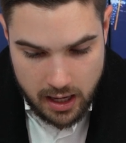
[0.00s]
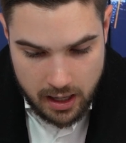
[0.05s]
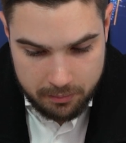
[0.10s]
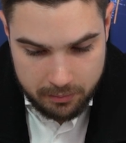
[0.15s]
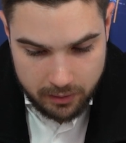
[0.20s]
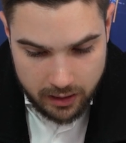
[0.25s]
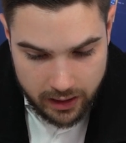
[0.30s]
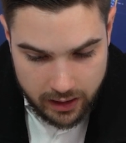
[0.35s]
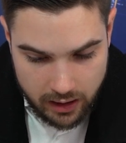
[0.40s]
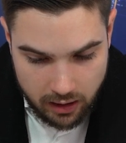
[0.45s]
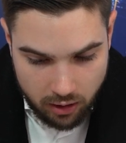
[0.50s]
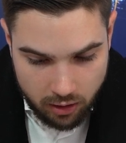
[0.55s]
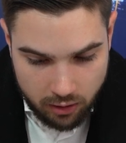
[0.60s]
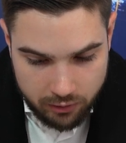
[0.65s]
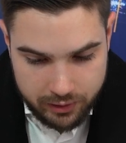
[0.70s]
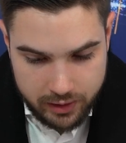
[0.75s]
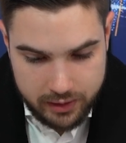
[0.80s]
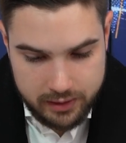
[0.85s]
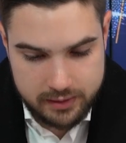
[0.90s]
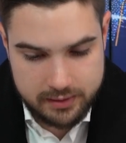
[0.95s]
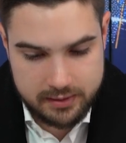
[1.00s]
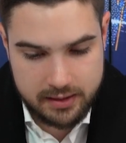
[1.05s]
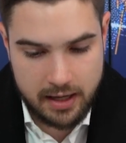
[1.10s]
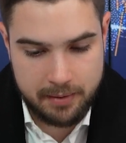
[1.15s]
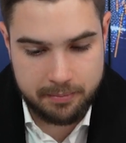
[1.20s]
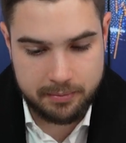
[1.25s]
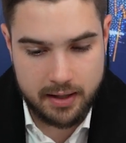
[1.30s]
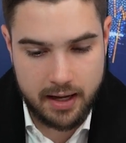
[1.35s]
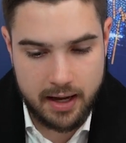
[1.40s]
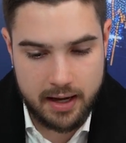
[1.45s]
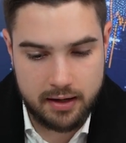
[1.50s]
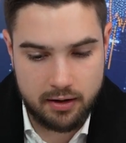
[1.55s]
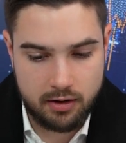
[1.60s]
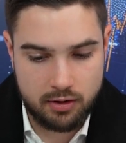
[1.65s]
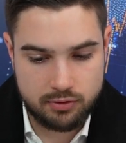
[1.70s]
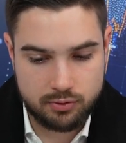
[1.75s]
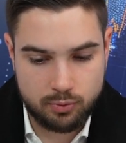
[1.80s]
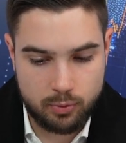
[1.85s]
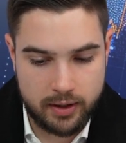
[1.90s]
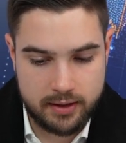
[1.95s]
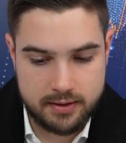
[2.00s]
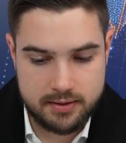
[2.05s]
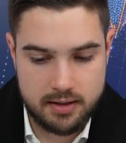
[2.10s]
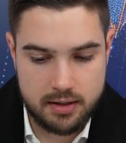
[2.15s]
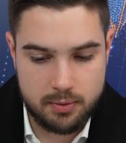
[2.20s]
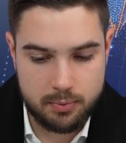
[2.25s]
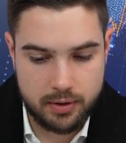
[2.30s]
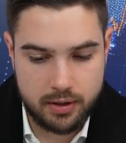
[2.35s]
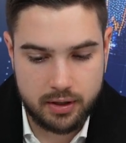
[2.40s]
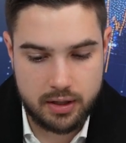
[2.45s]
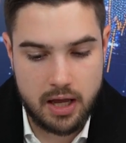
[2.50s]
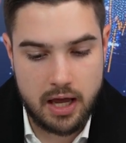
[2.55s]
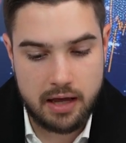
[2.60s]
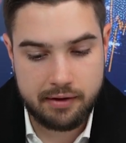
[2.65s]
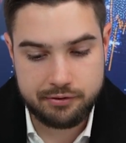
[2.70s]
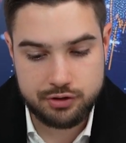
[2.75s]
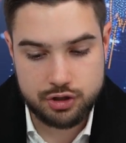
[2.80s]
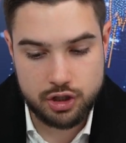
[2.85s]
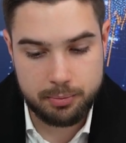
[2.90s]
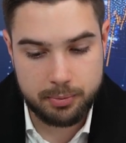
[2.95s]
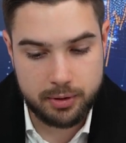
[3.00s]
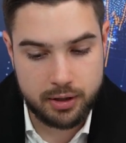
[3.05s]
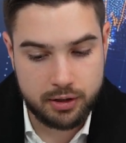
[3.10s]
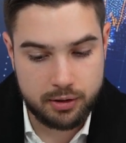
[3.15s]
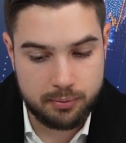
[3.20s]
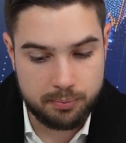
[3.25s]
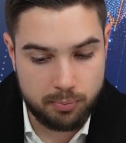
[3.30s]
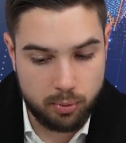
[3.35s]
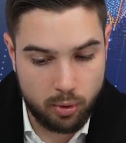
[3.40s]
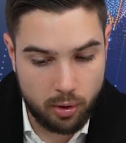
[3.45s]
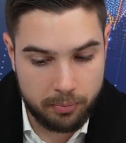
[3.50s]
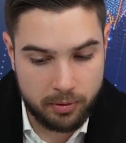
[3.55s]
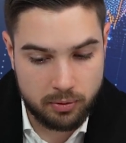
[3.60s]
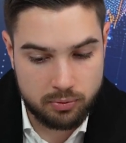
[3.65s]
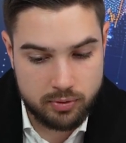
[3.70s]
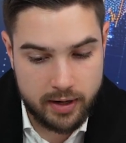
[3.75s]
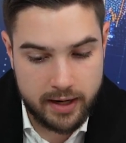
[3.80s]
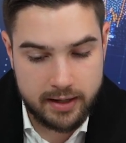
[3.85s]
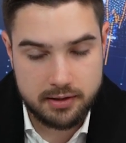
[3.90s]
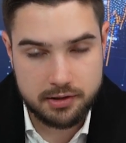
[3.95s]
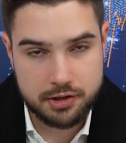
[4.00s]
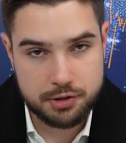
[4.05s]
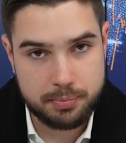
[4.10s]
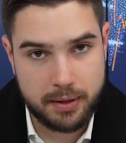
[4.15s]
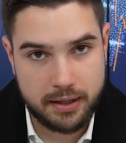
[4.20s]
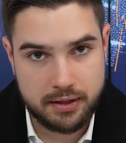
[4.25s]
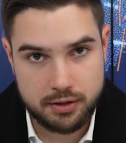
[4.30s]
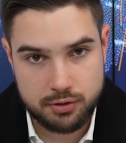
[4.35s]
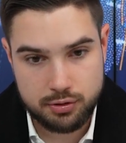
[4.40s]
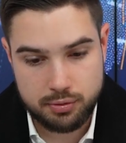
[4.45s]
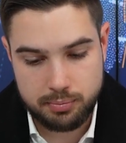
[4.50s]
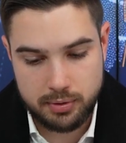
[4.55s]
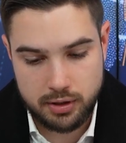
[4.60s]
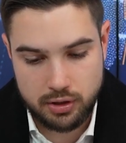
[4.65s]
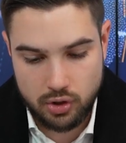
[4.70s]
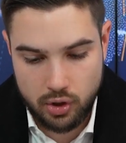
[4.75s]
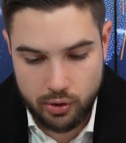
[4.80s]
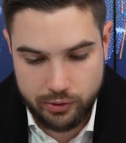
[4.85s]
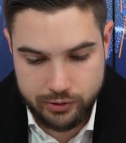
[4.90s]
Later on the same day, on Wednesday, we're going to have German unemployment rate, expected to be no